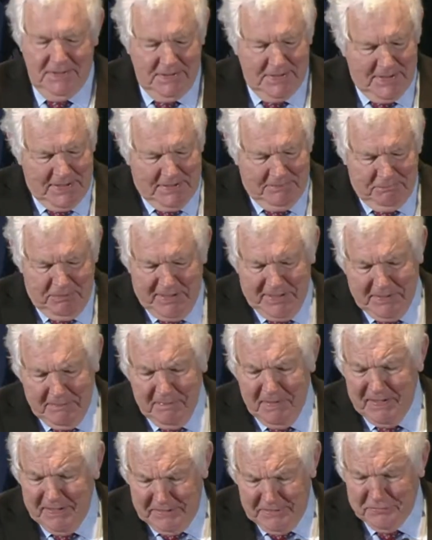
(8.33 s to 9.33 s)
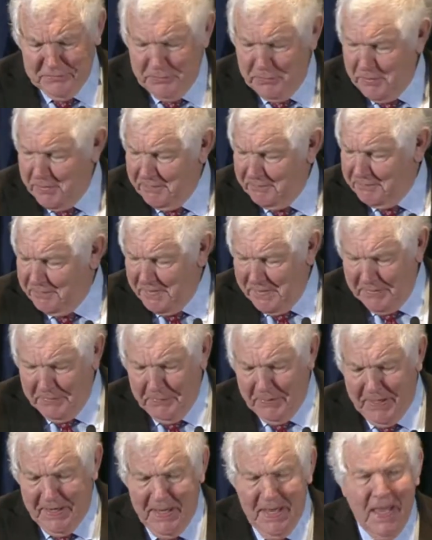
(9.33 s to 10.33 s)
I recommend it, sort of.
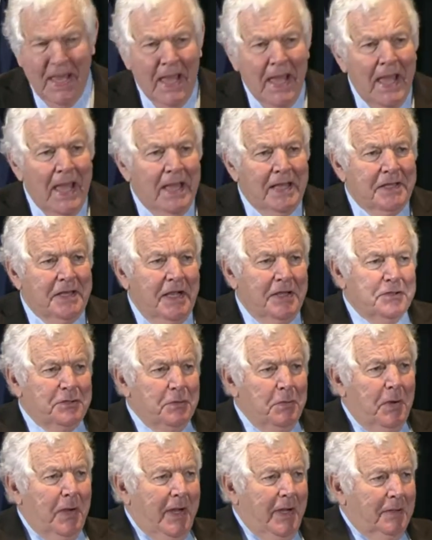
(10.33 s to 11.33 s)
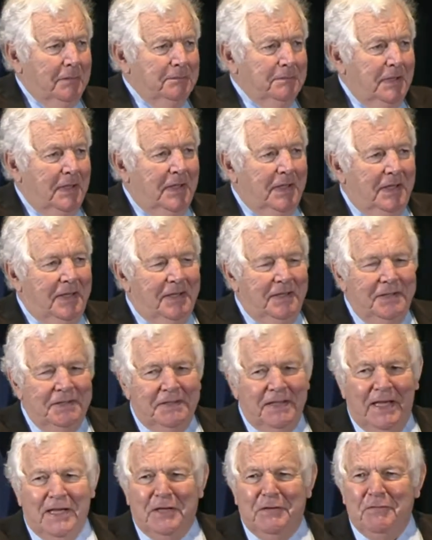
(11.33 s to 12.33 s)
Anyway, it takes a while.
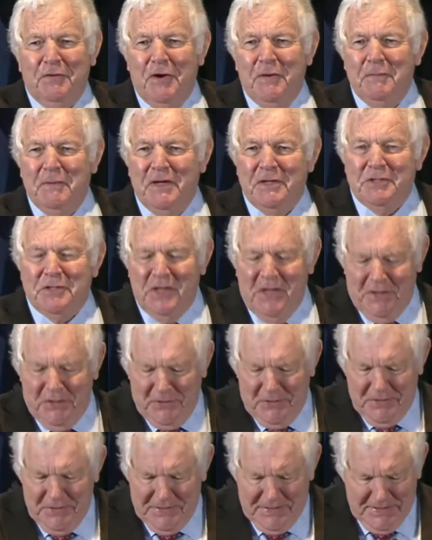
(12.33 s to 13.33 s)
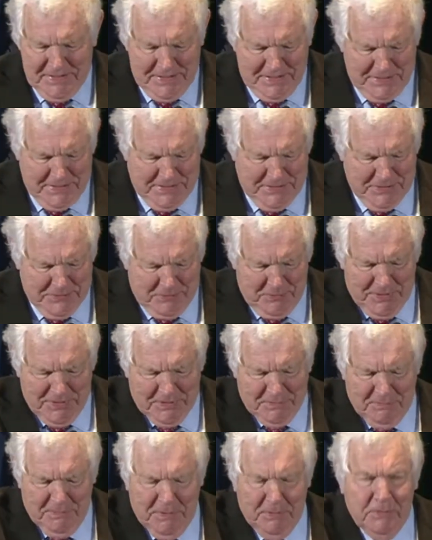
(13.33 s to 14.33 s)
Thank you very much, Senator. It's great
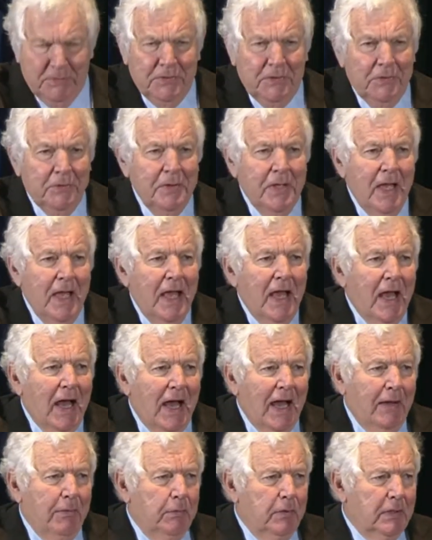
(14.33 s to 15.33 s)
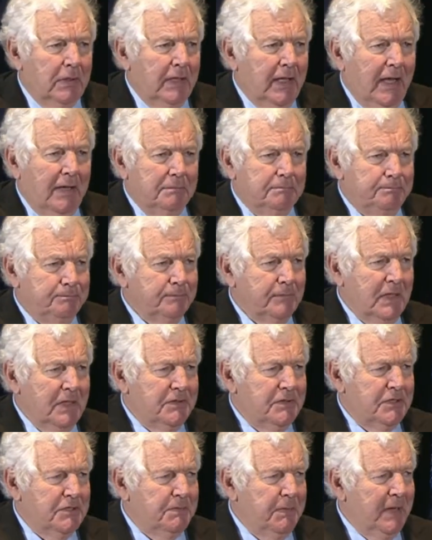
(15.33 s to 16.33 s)
to be with you. I will
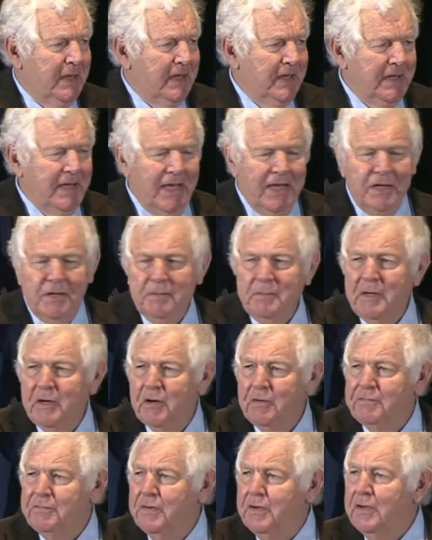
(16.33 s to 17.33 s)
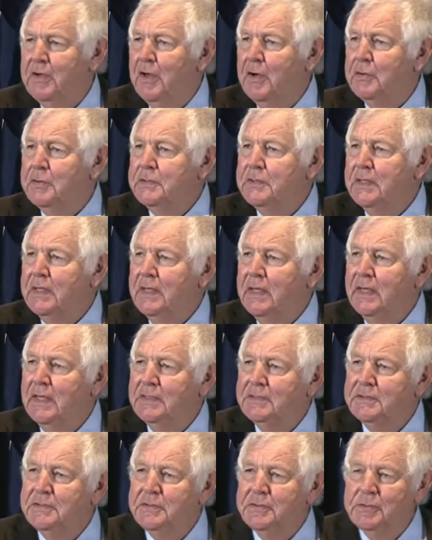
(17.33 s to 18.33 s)
just be an addendum here, a footnote
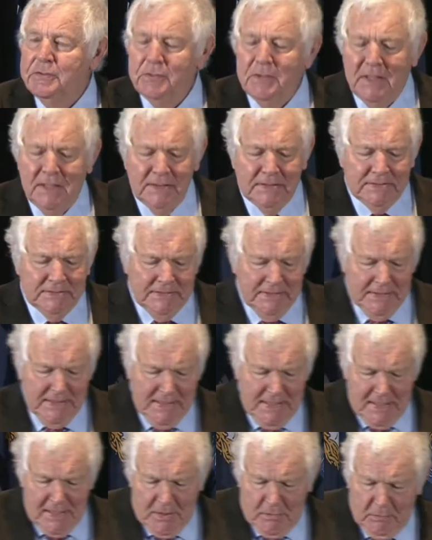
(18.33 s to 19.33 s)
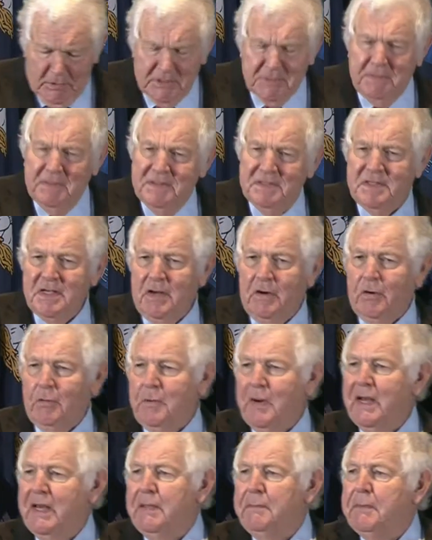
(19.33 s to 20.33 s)
to what's been said
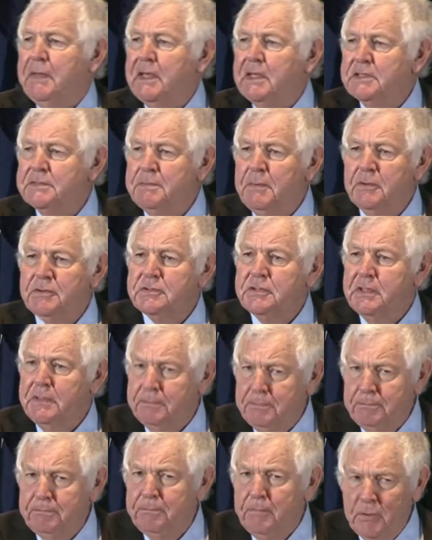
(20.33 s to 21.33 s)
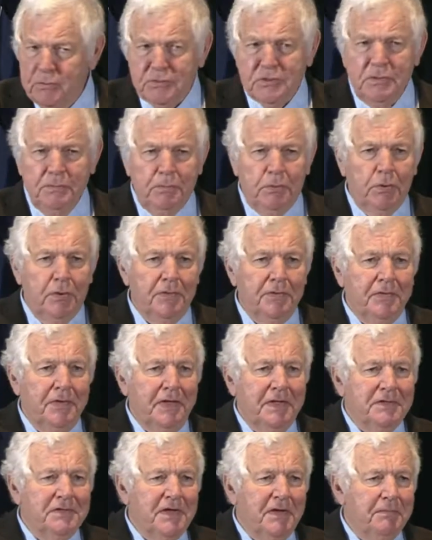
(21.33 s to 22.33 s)
already, because most important
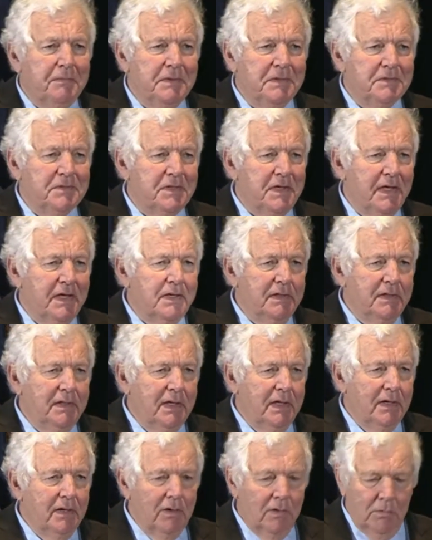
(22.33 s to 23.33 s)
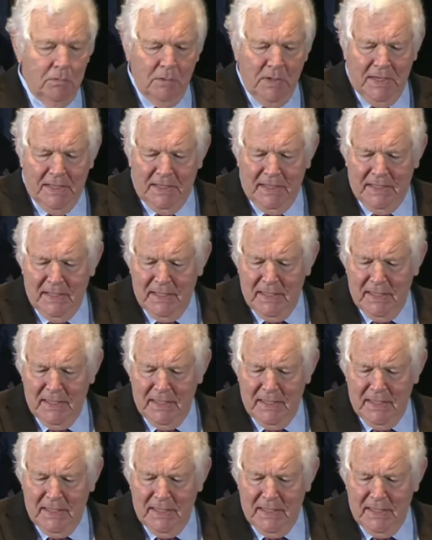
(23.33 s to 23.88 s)
things have been said already.